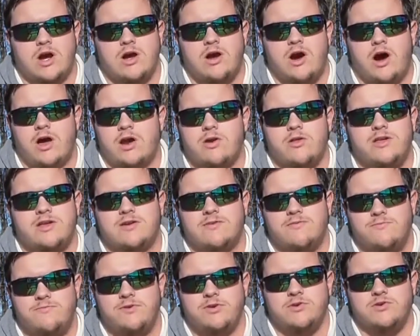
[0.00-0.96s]
utterly
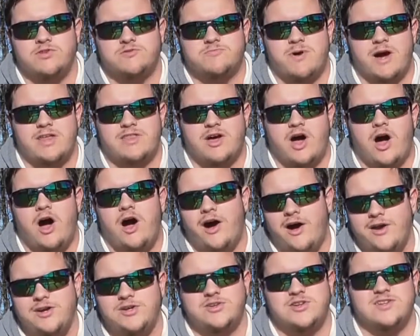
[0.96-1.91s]
confused by the
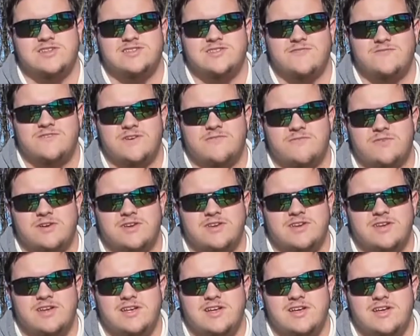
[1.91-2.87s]
hundreds of
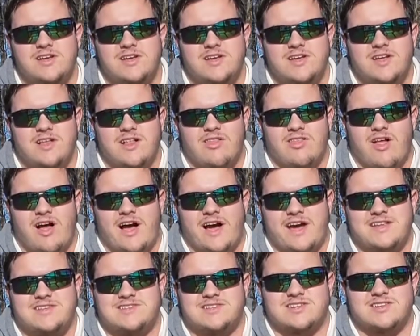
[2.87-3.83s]
different
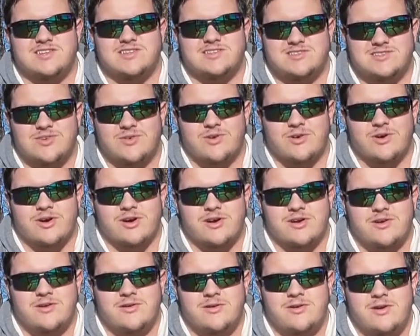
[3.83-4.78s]
lines in the store.
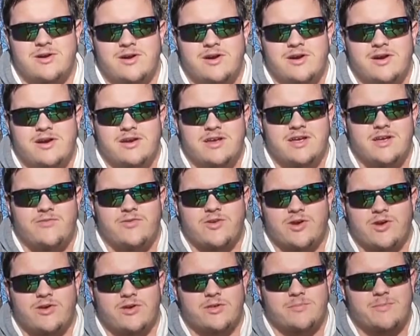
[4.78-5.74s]
If you
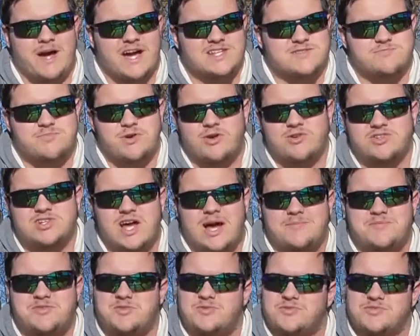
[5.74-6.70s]
go on the Bass Pro
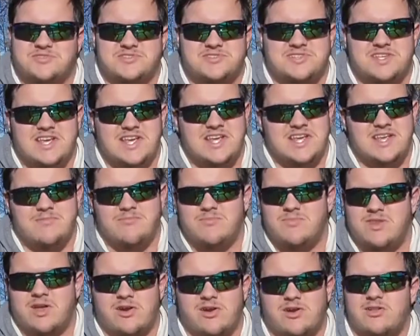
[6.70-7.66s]
Shops, you will see
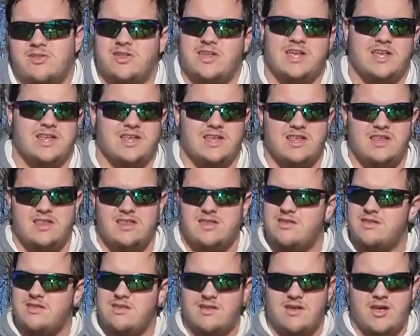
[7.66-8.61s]
literally
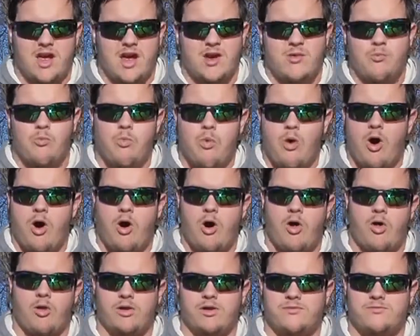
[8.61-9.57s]
a
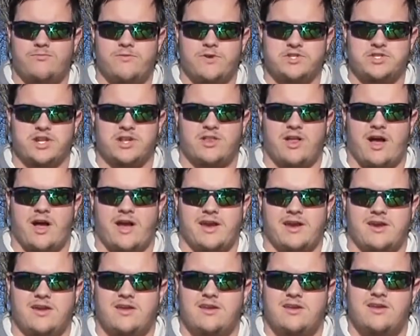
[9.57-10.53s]
wall of fishing line
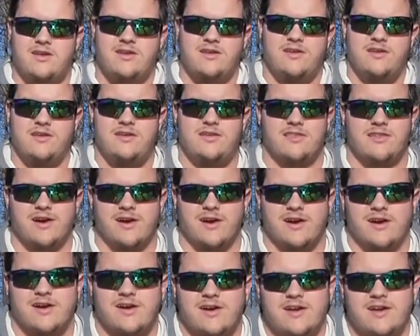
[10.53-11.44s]
there.